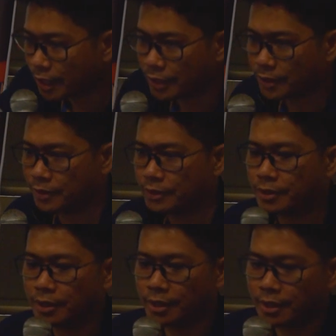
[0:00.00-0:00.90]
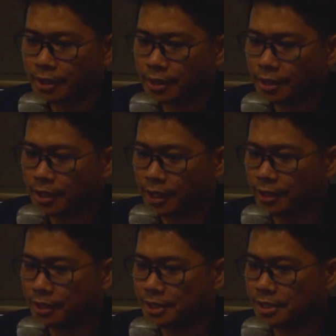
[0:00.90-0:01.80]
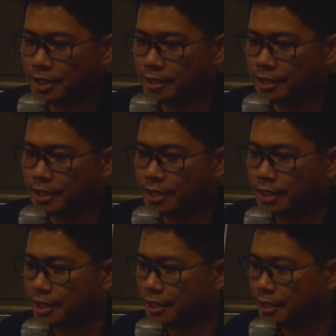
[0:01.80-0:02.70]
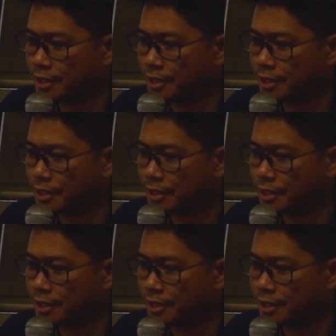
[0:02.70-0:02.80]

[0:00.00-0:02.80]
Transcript: I don't know. I think this is under login.